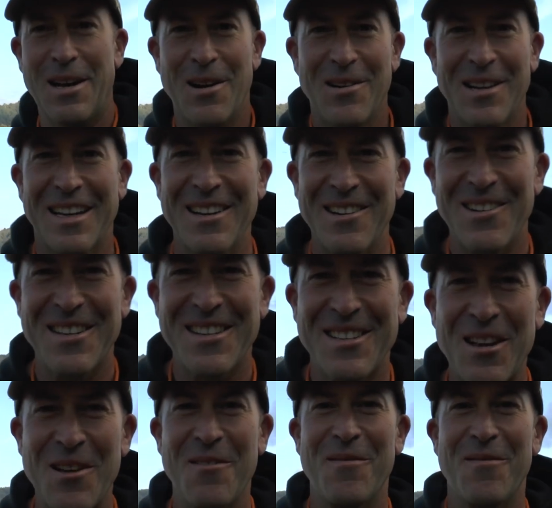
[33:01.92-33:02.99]
Hi
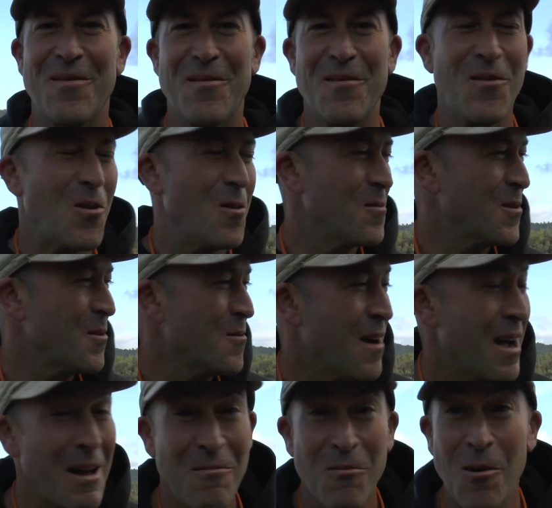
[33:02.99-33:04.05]
guys, thought I'd
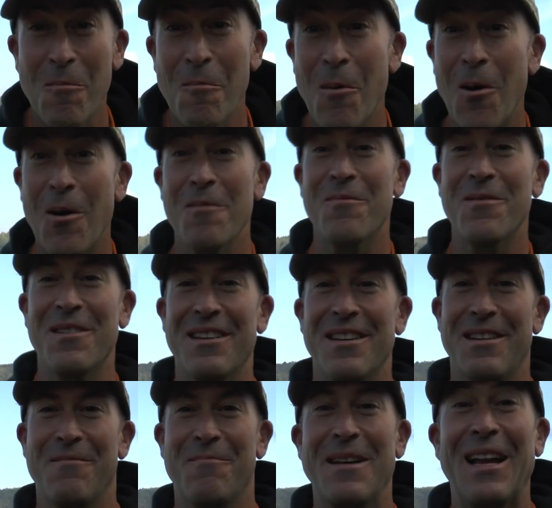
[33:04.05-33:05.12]
do what might
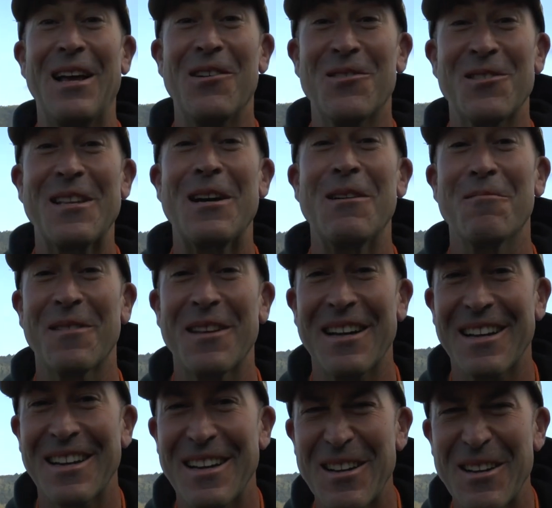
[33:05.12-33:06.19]
be my last
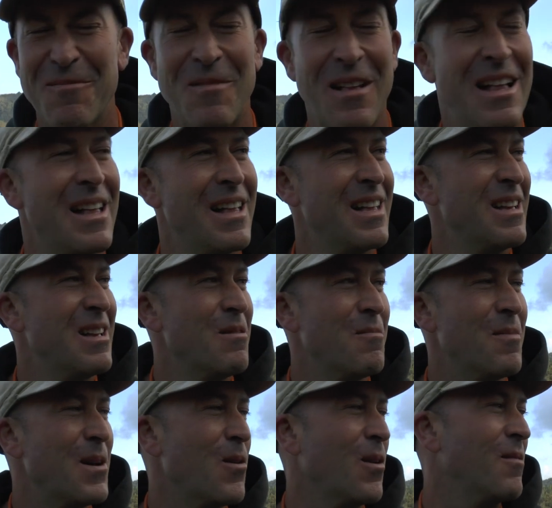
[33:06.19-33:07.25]
update.
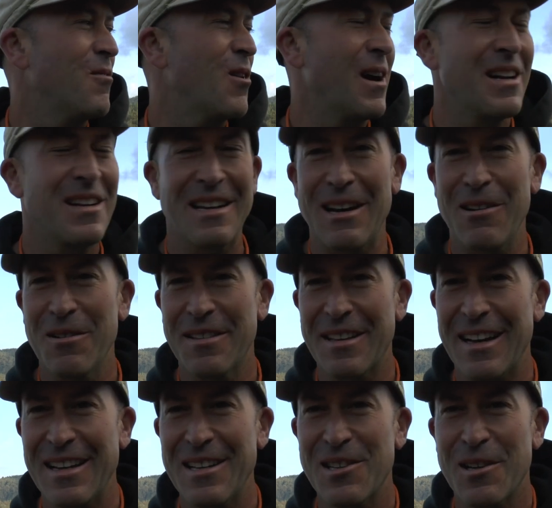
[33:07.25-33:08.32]
Been on the radio the
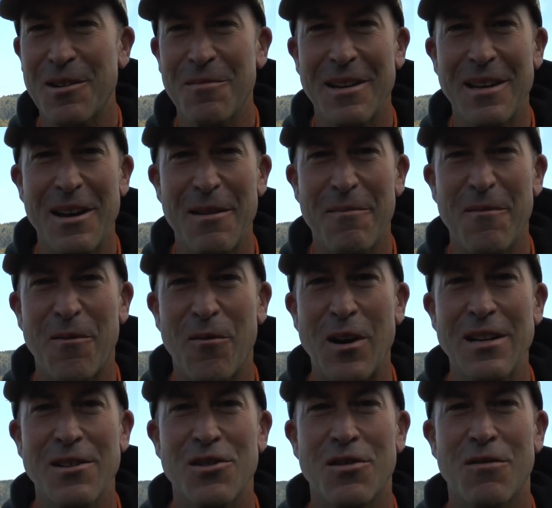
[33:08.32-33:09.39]
day, there's going to be a
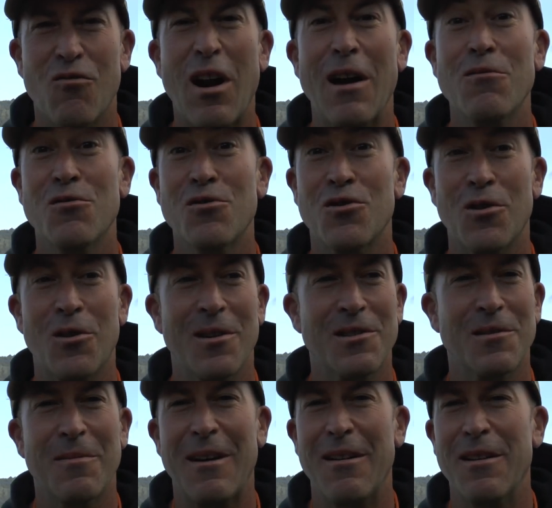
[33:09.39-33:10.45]
French road
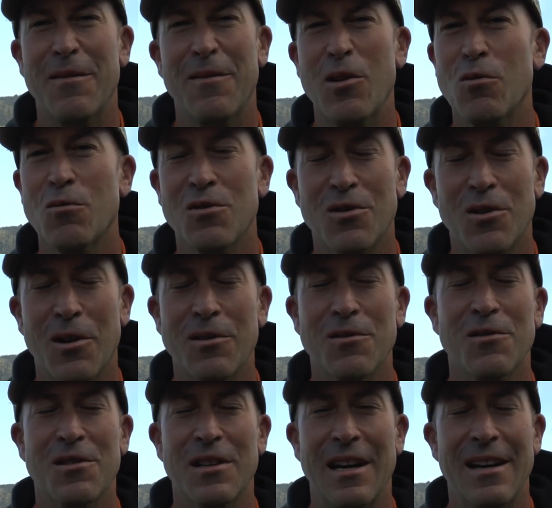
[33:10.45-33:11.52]
strikes, apparently fuel
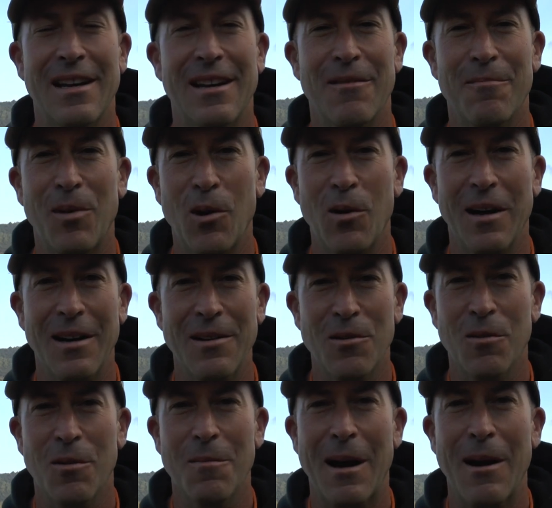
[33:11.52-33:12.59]
strikes, or something, they're going to blockade
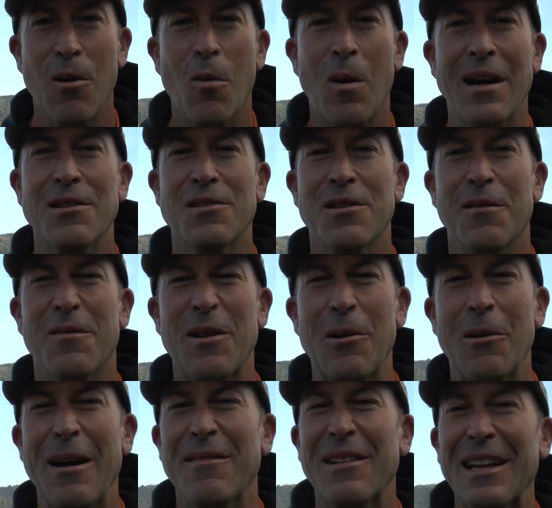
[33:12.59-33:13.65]
all the motorways, so I think
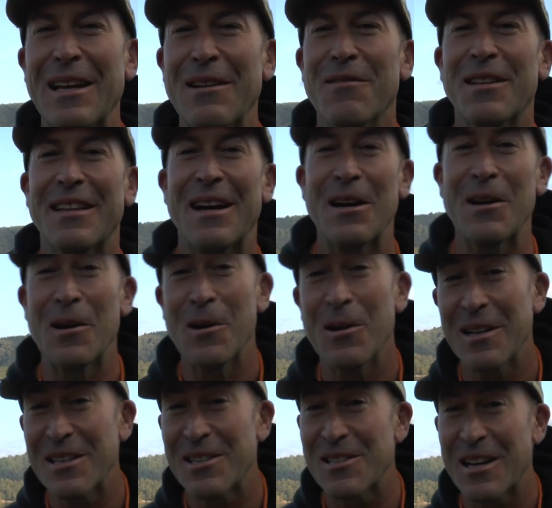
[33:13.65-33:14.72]
I'm going to have to leave a day
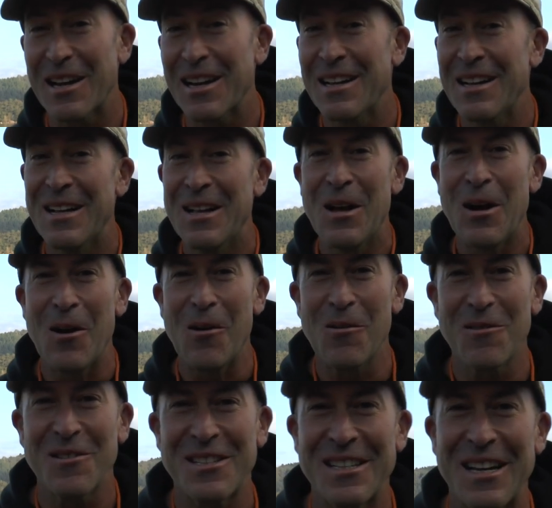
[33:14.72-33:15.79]
early. So
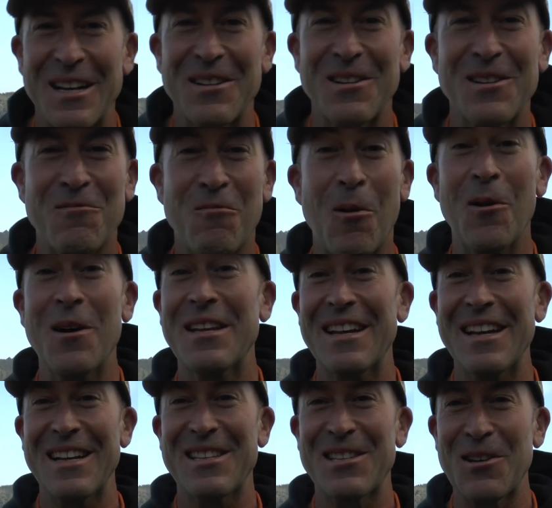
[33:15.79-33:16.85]
all of a sudden it's wind
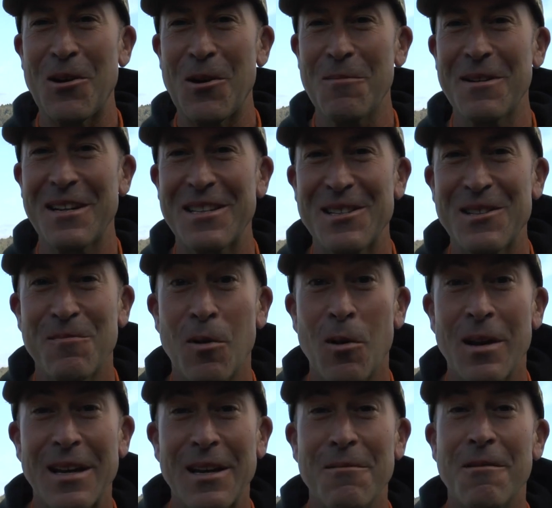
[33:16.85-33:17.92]
down time, and this is
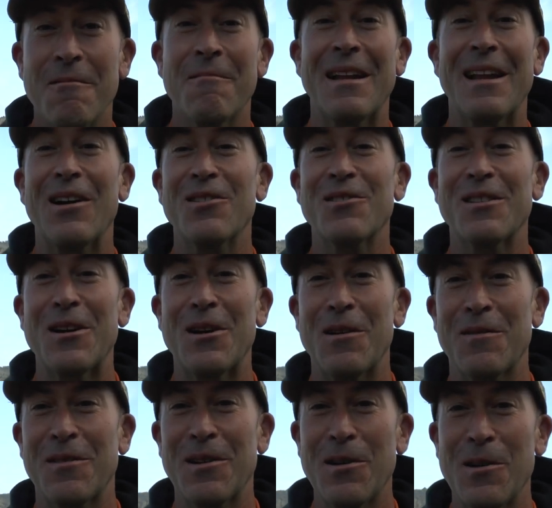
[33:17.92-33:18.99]
probably going to be my last
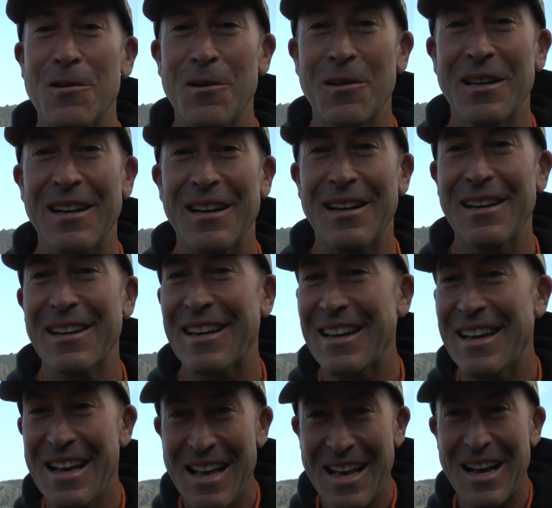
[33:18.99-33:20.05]
afternoon on the lake.
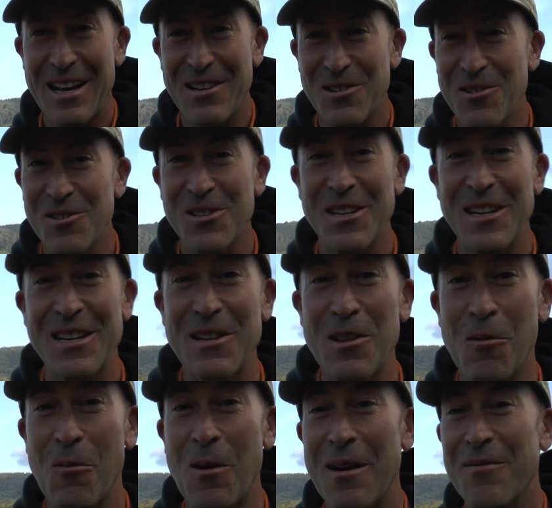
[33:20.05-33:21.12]
As you see,
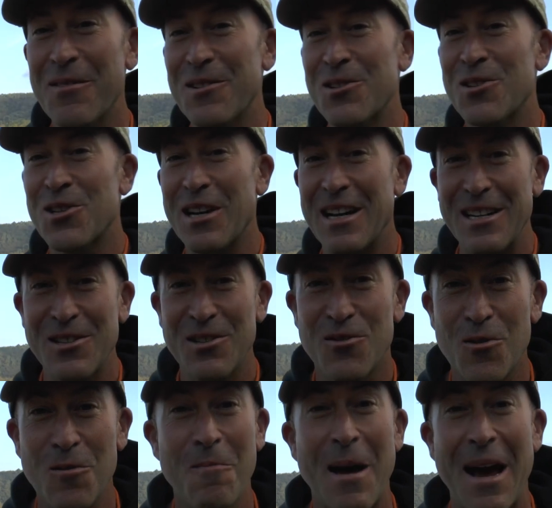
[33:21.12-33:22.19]
the weather's changed
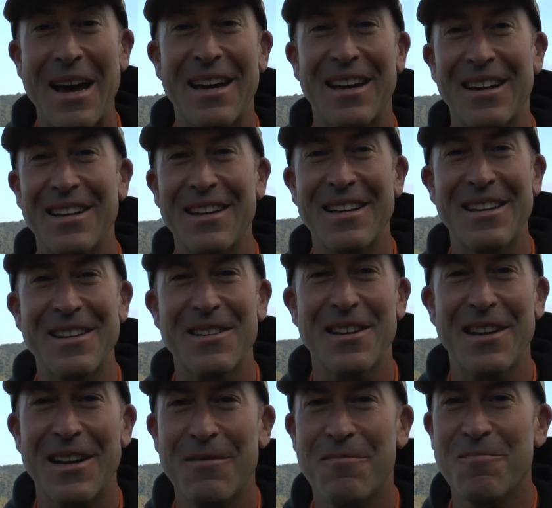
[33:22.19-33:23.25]
dramatically, and
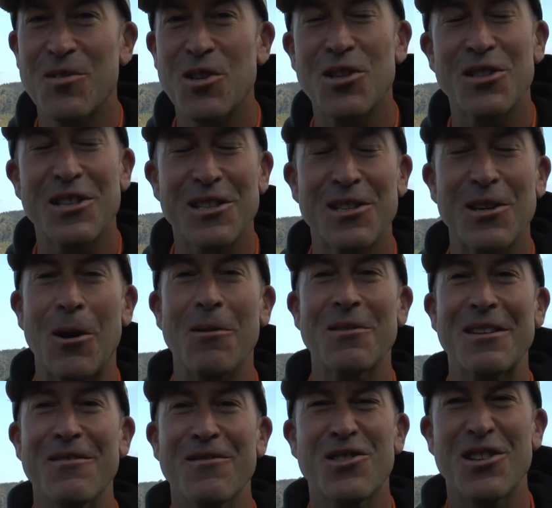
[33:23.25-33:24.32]
just in time
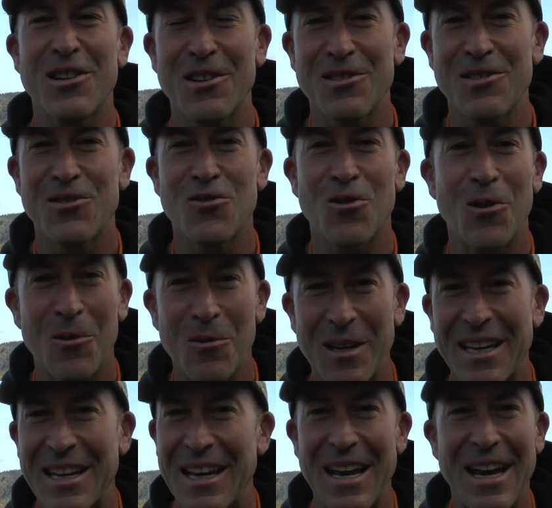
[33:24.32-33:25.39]
to give us a chance to draw
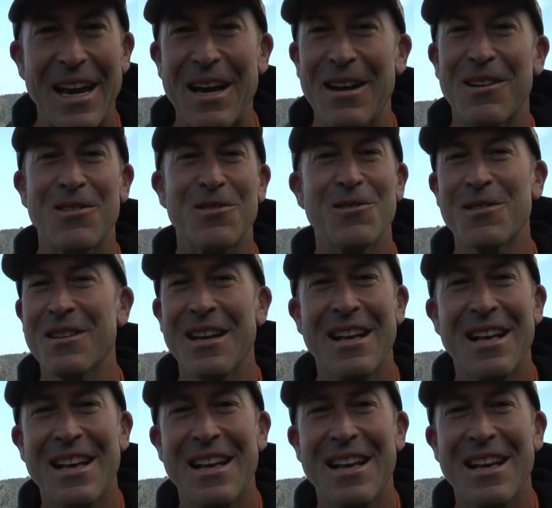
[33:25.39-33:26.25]
the kit out, because